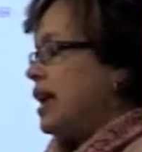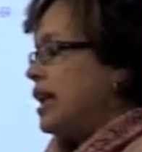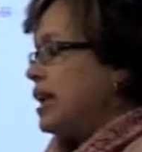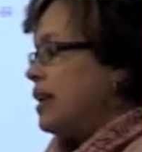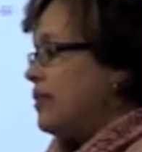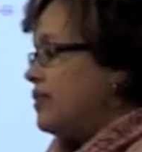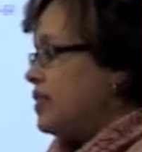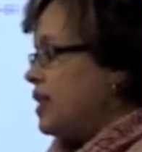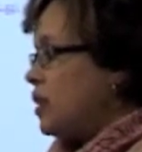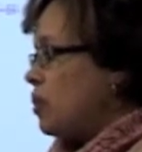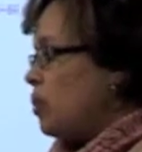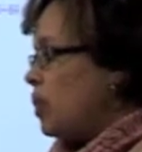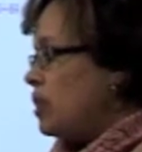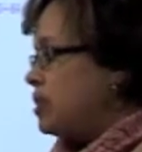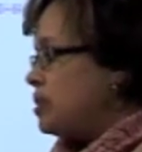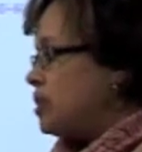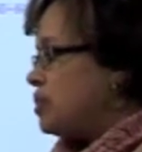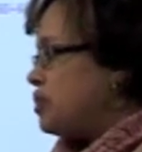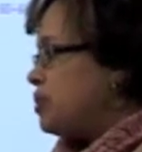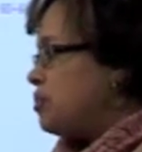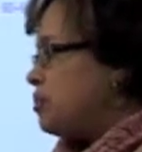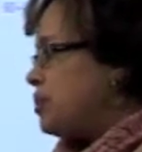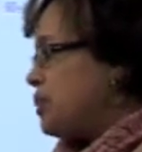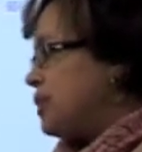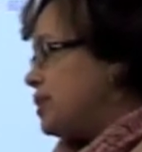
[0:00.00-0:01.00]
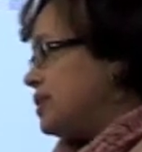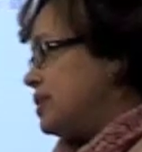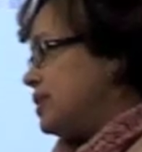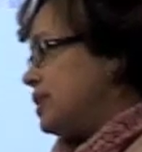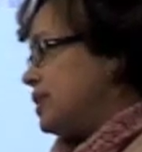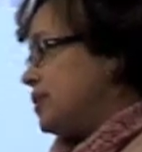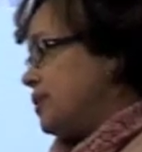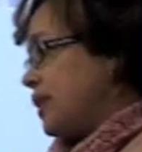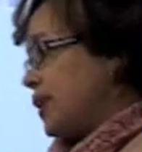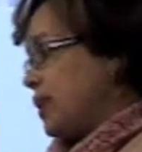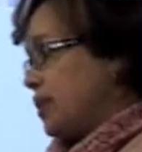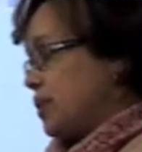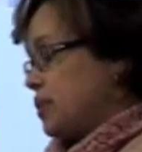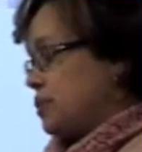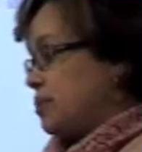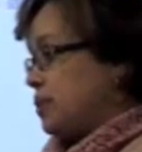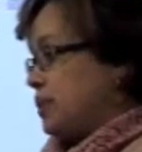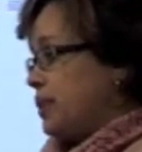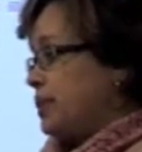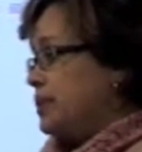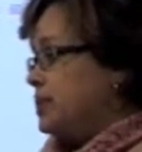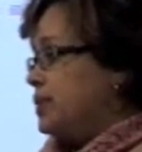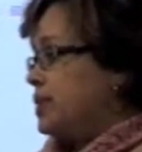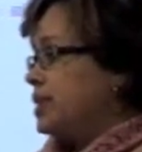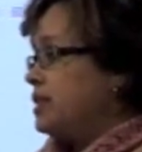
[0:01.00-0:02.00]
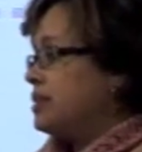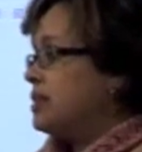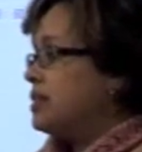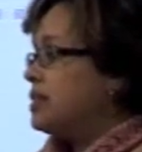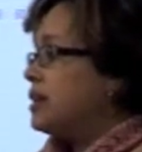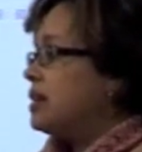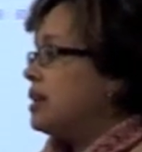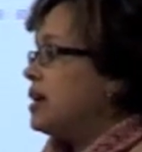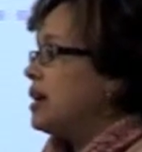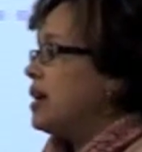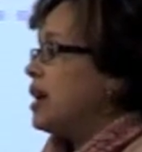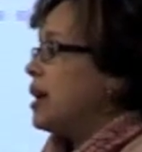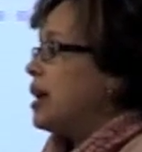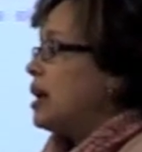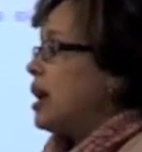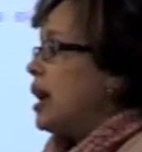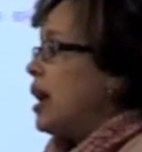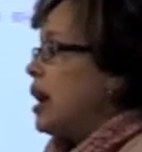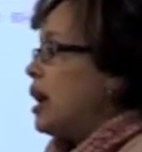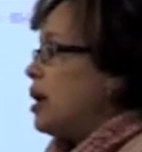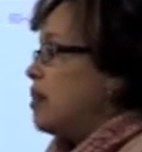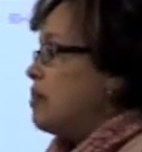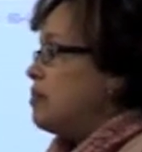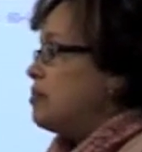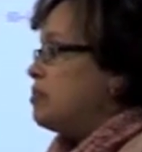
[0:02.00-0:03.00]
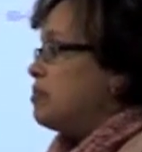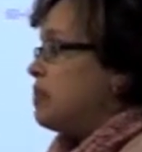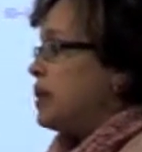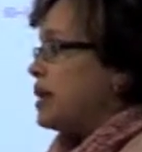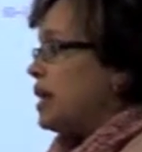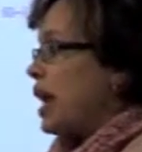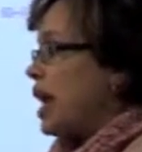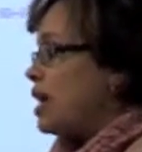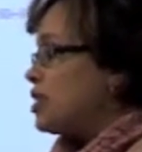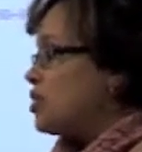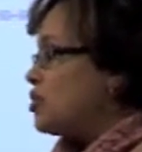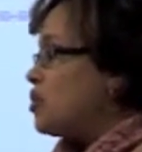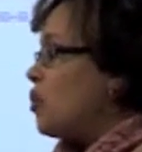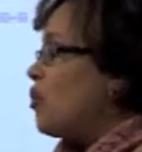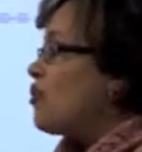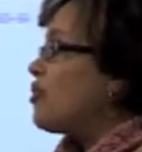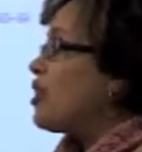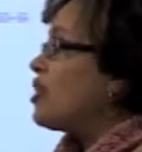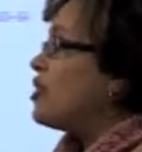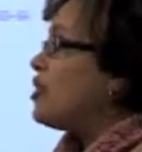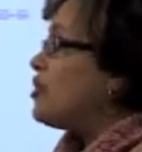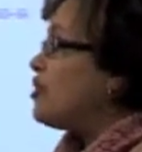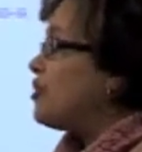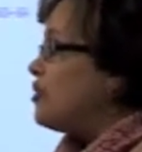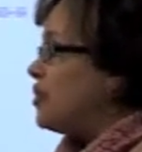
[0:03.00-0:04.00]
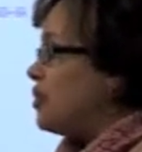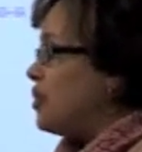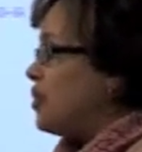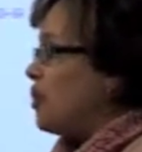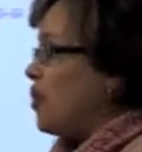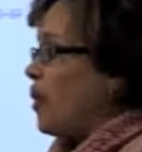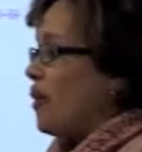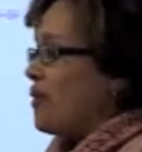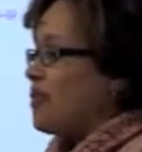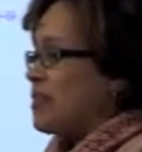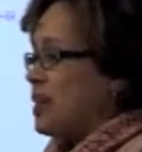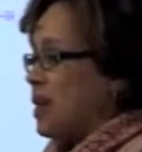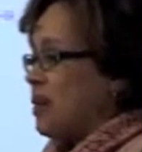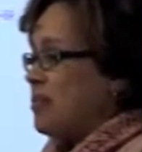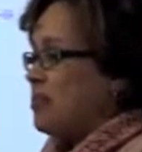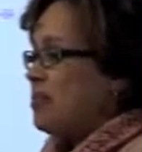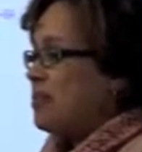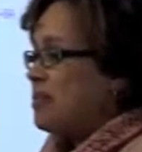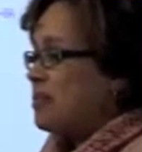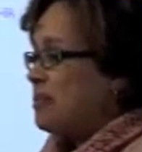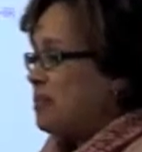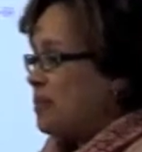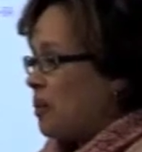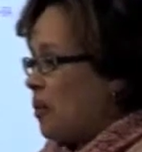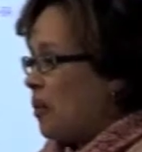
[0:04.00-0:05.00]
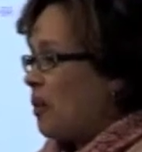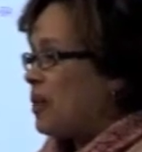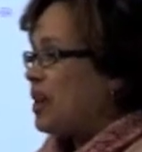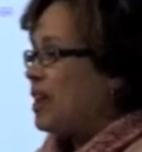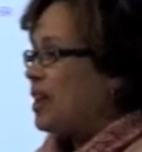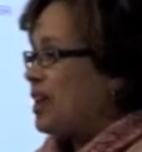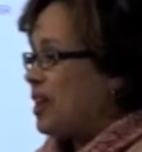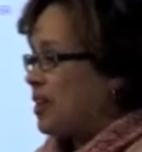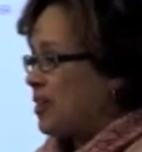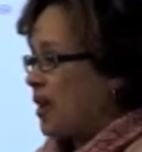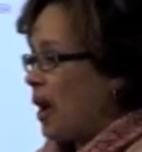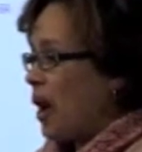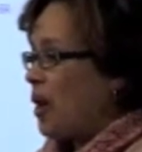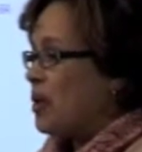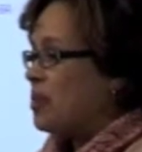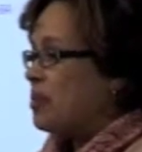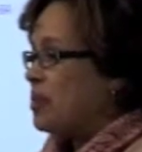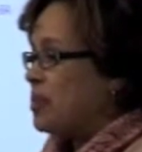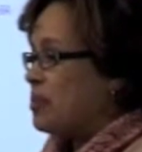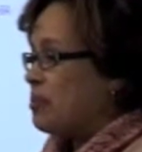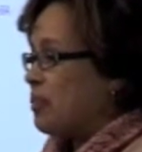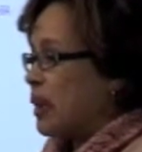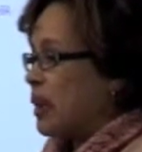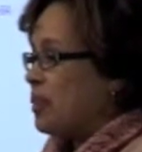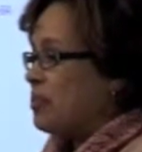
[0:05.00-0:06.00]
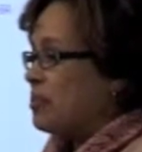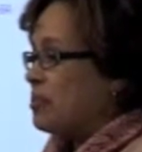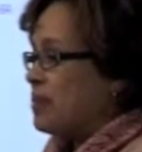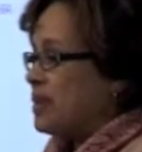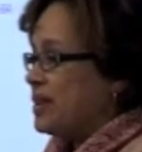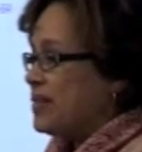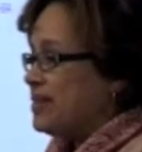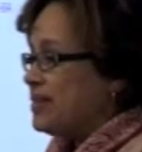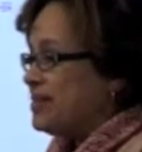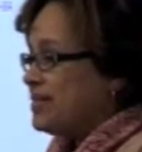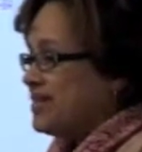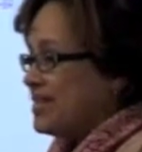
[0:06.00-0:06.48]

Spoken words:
If they wanted to print it, they could print it, but I saw very few of them walking around with paper.